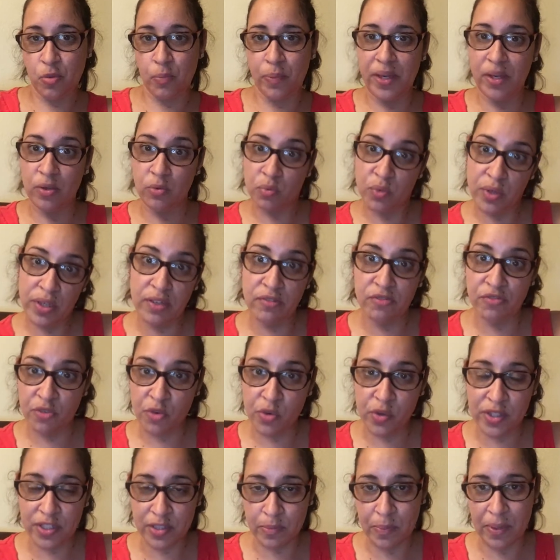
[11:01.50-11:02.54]
being
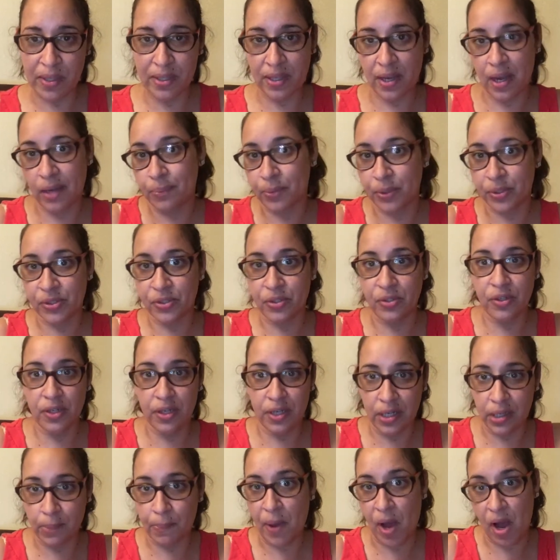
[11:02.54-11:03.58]
reinforced by the opportunity
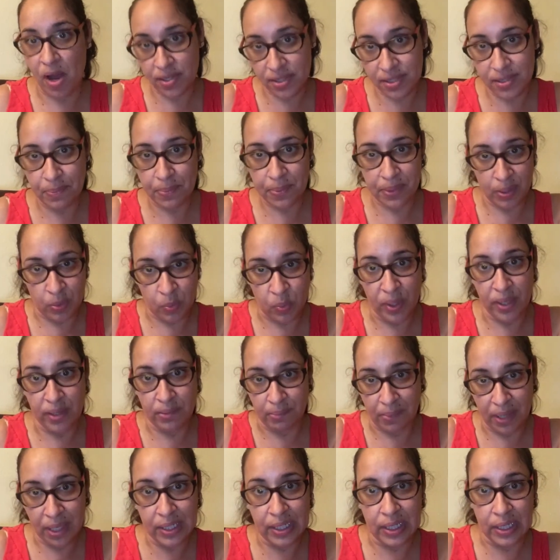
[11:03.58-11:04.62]
to possibly win
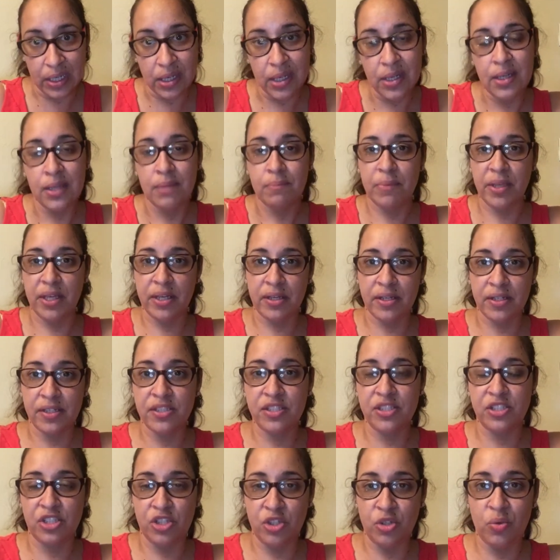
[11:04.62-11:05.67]
money
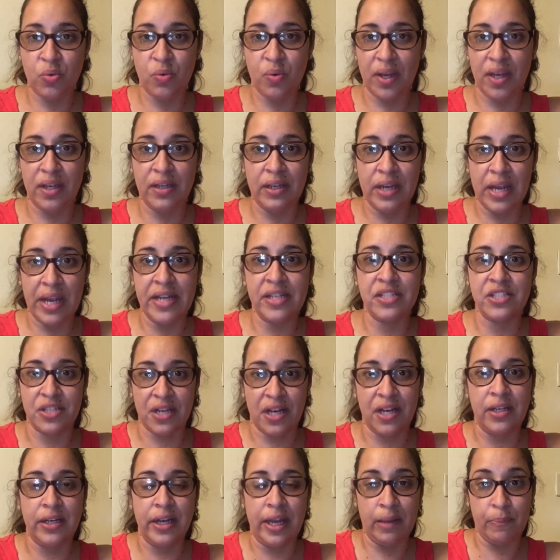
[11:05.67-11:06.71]
because you engaged
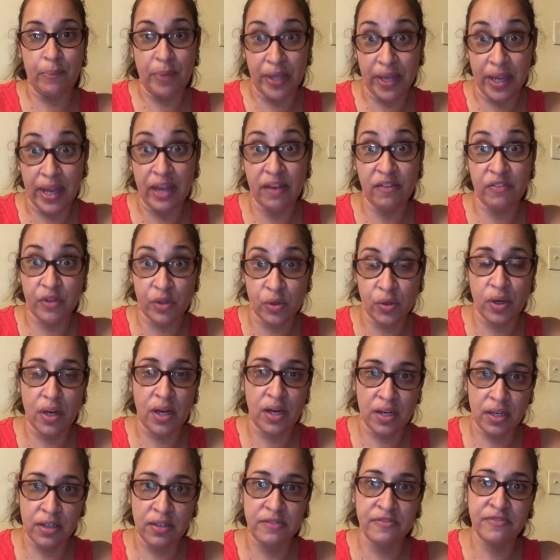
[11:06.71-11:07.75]
in a behavior
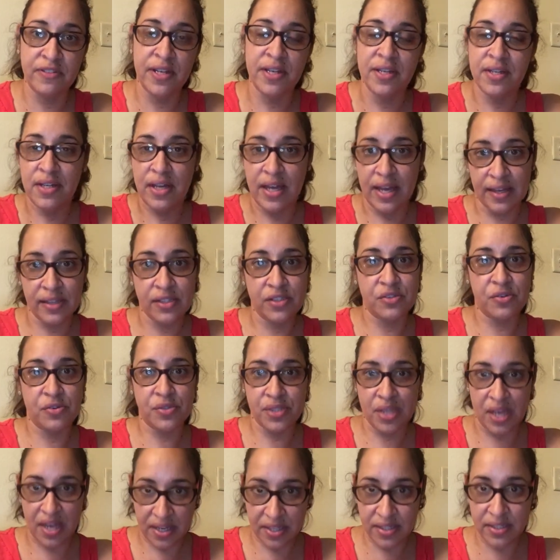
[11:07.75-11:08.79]
of
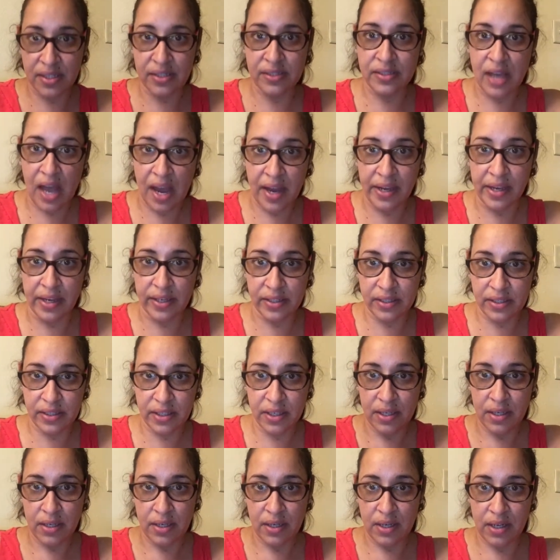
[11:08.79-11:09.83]
exercise and diet
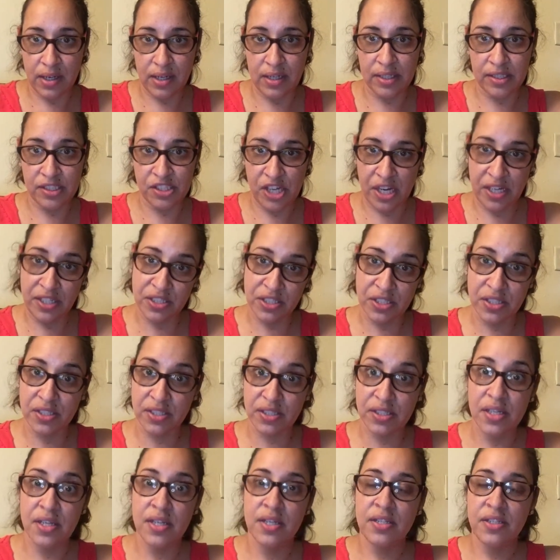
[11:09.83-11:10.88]

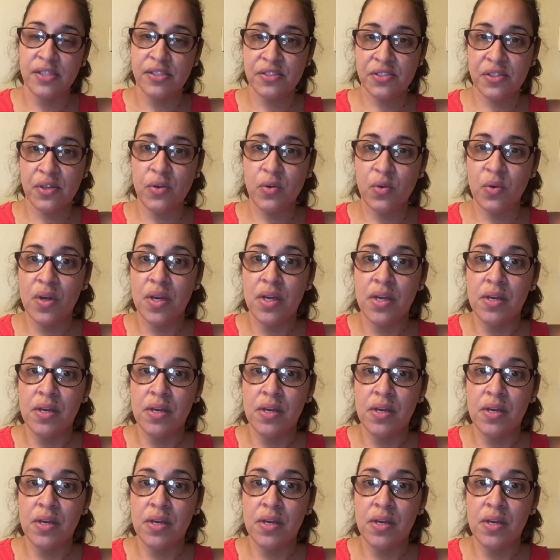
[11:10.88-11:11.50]
changes. So